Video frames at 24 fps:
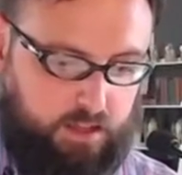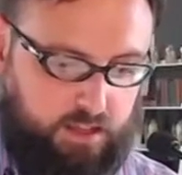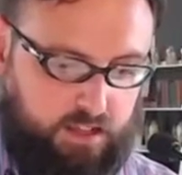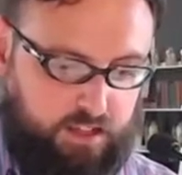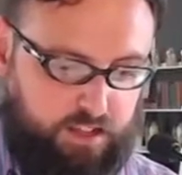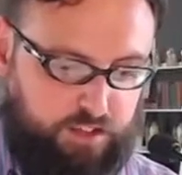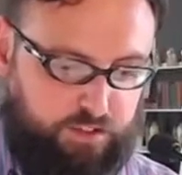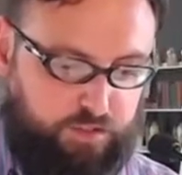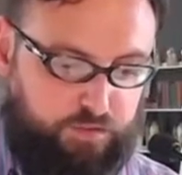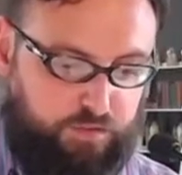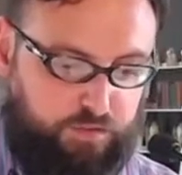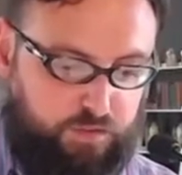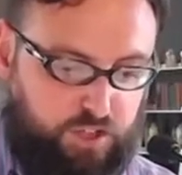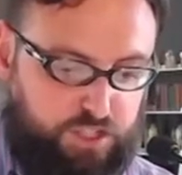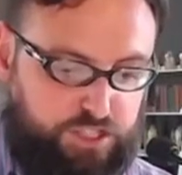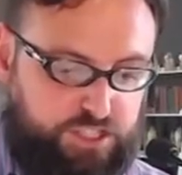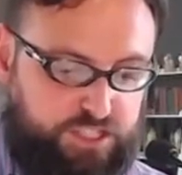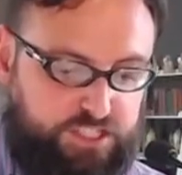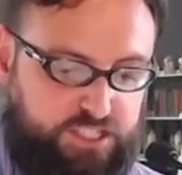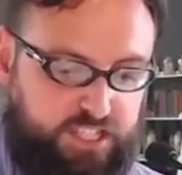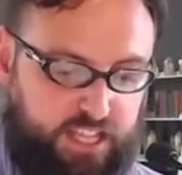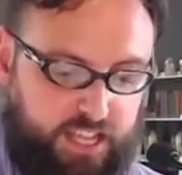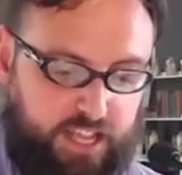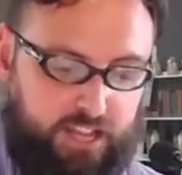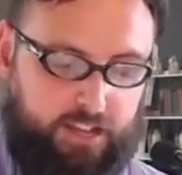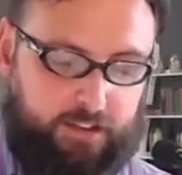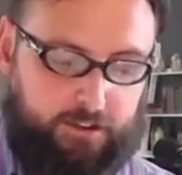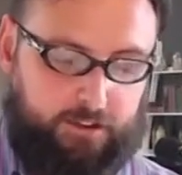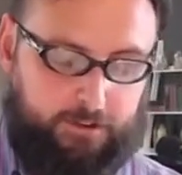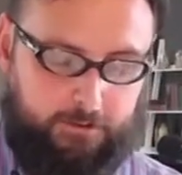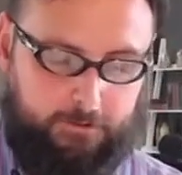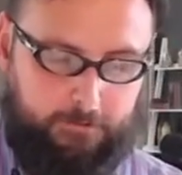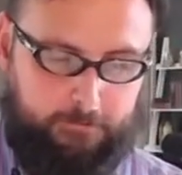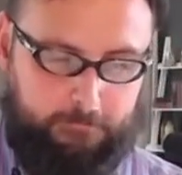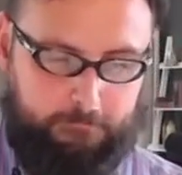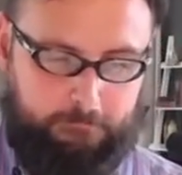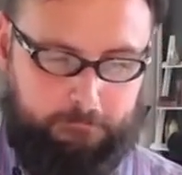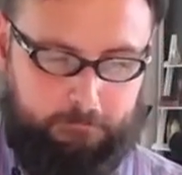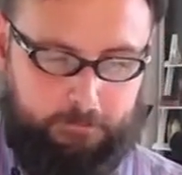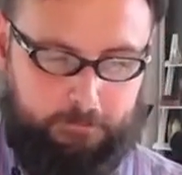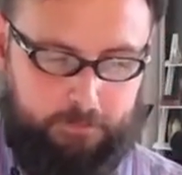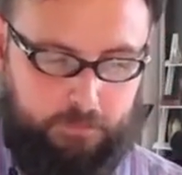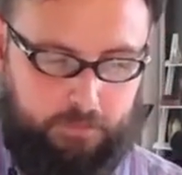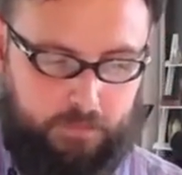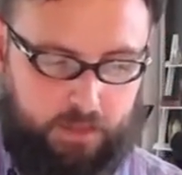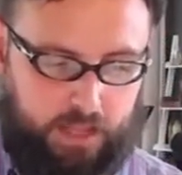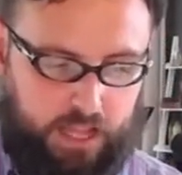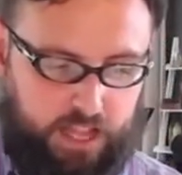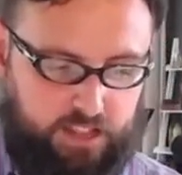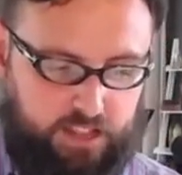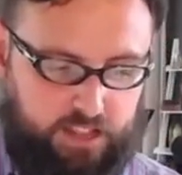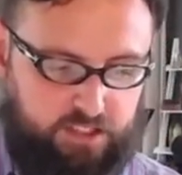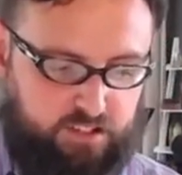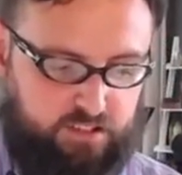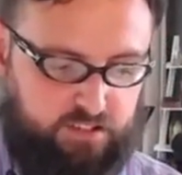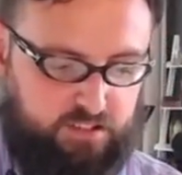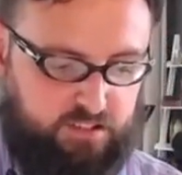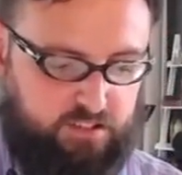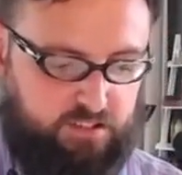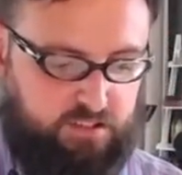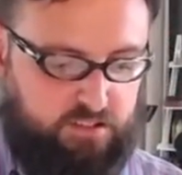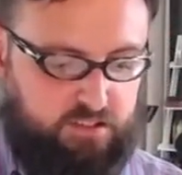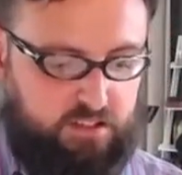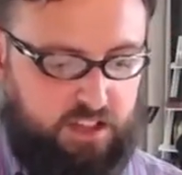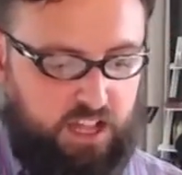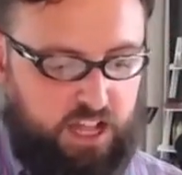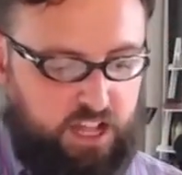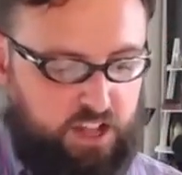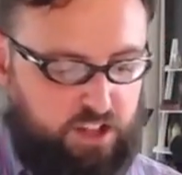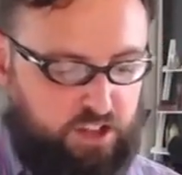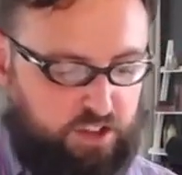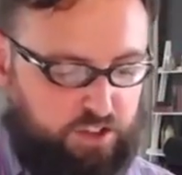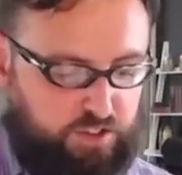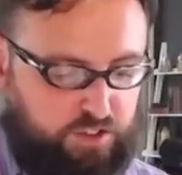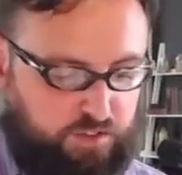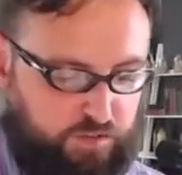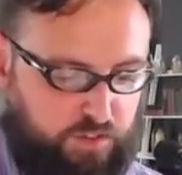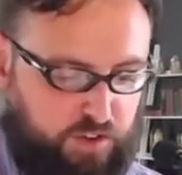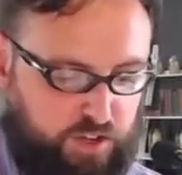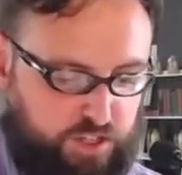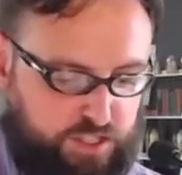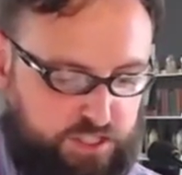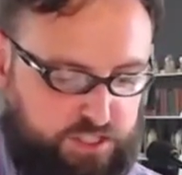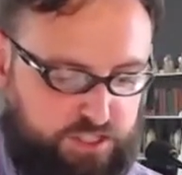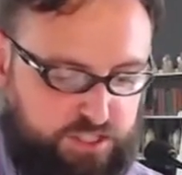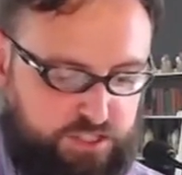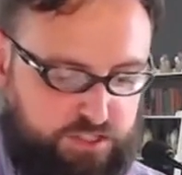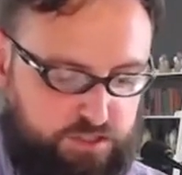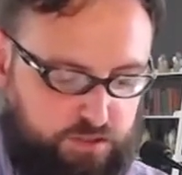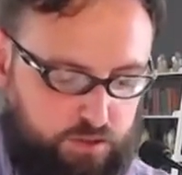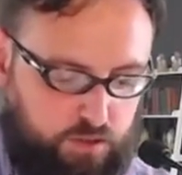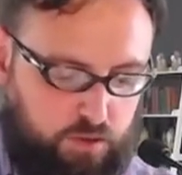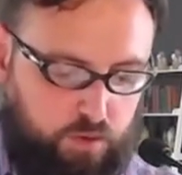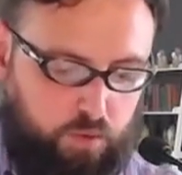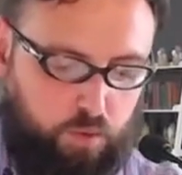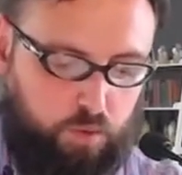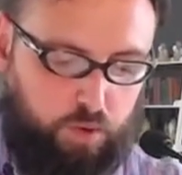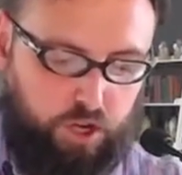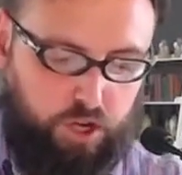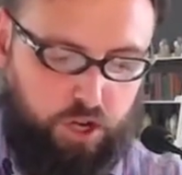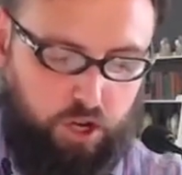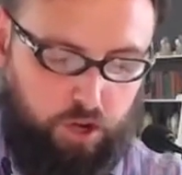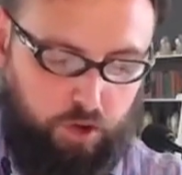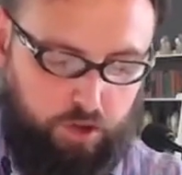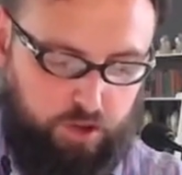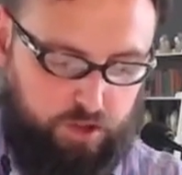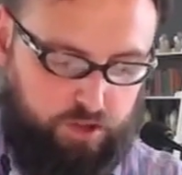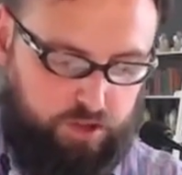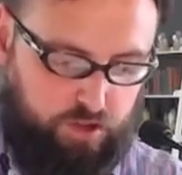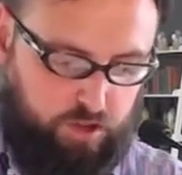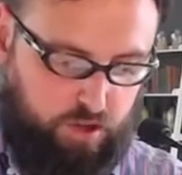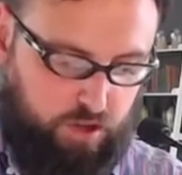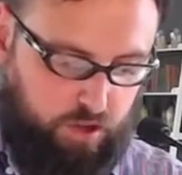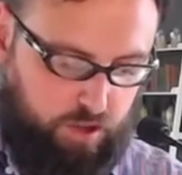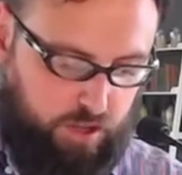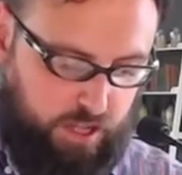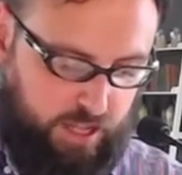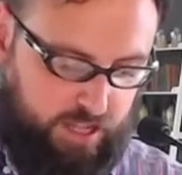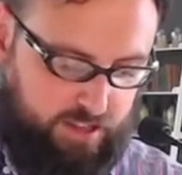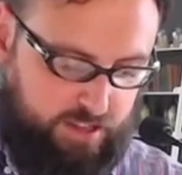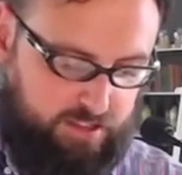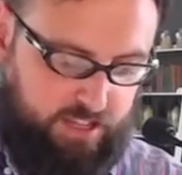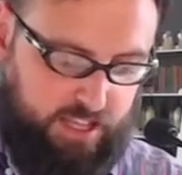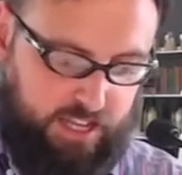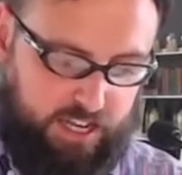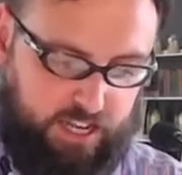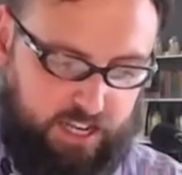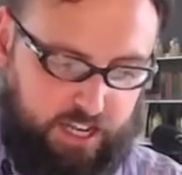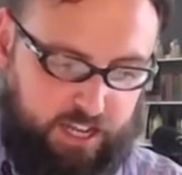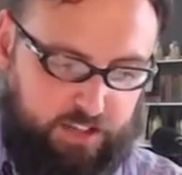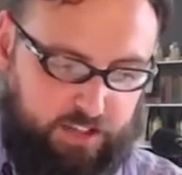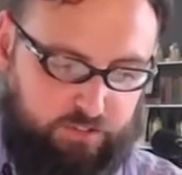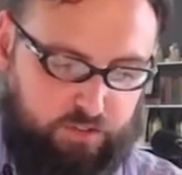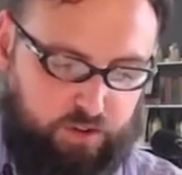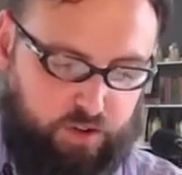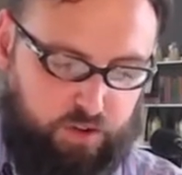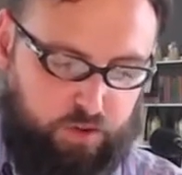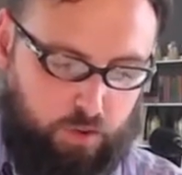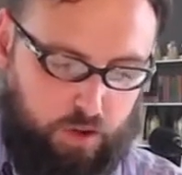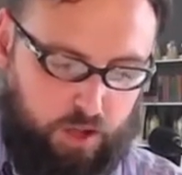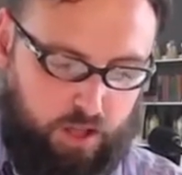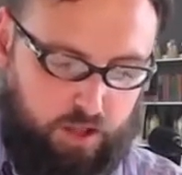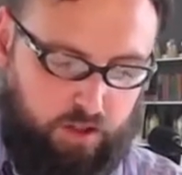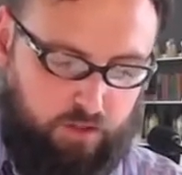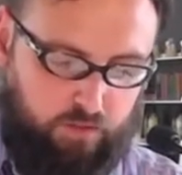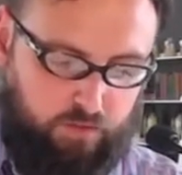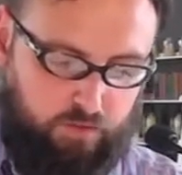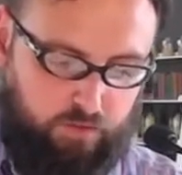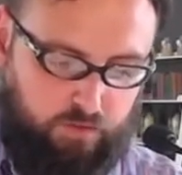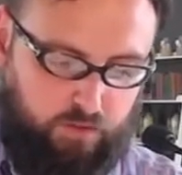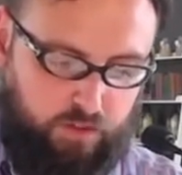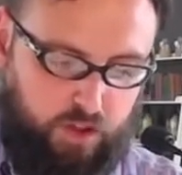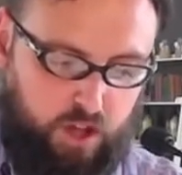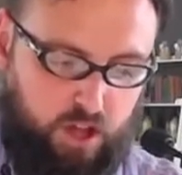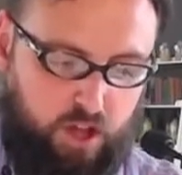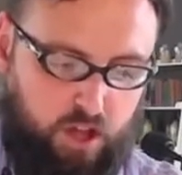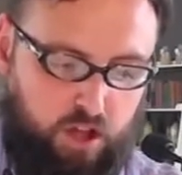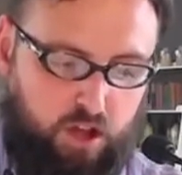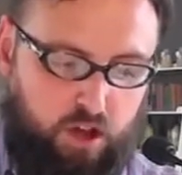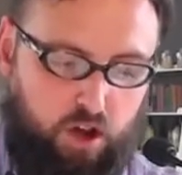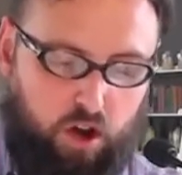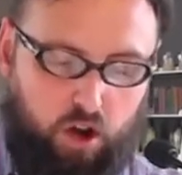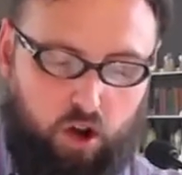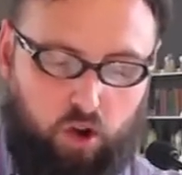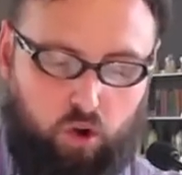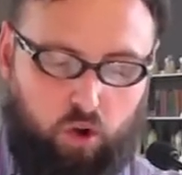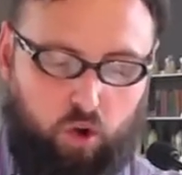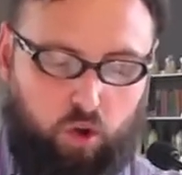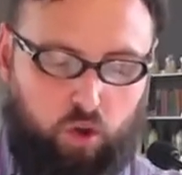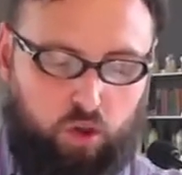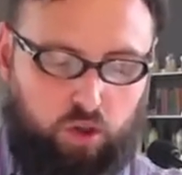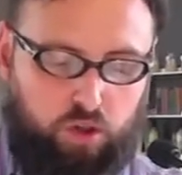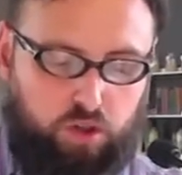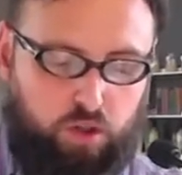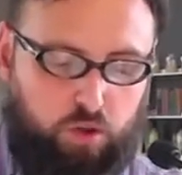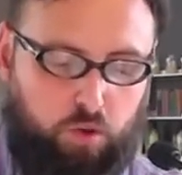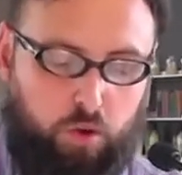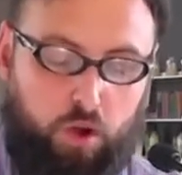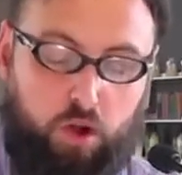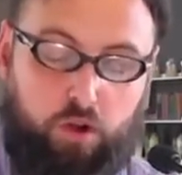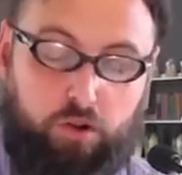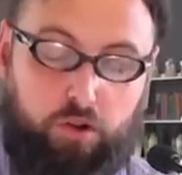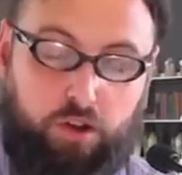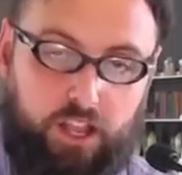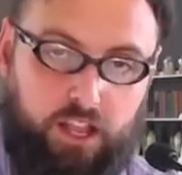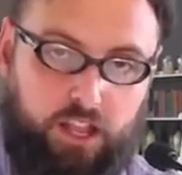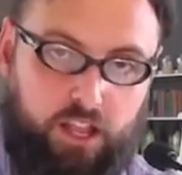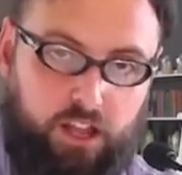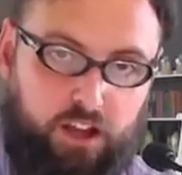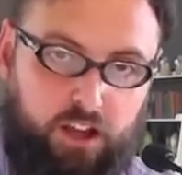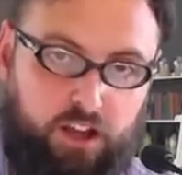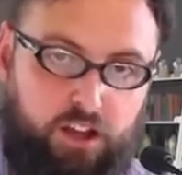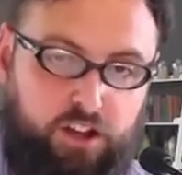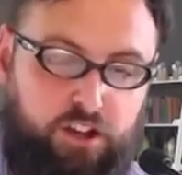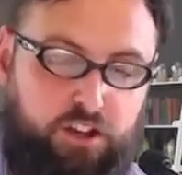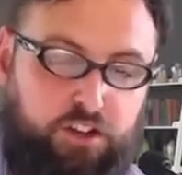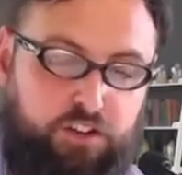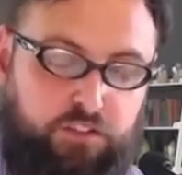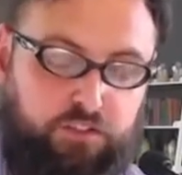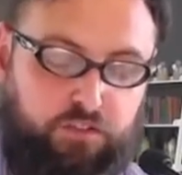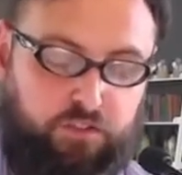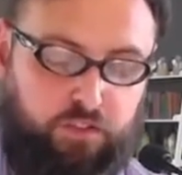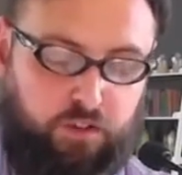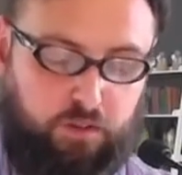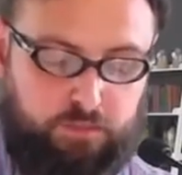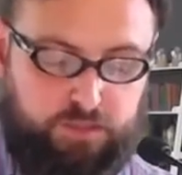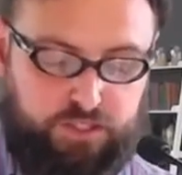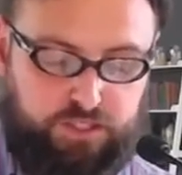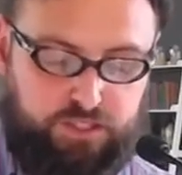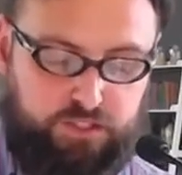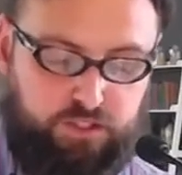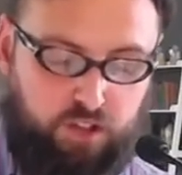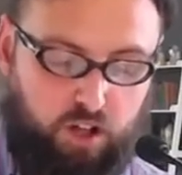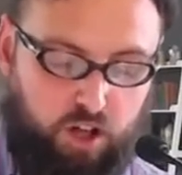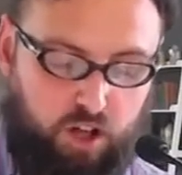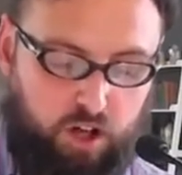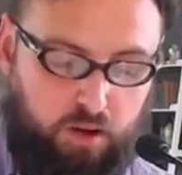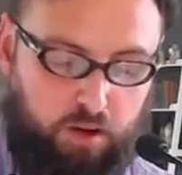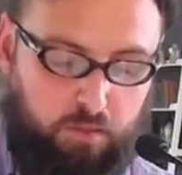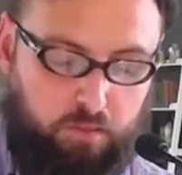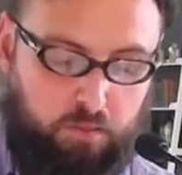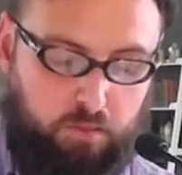Verse 10, and this is the verse we're going to look at. 10, 11, 12 are all quoting from Psalm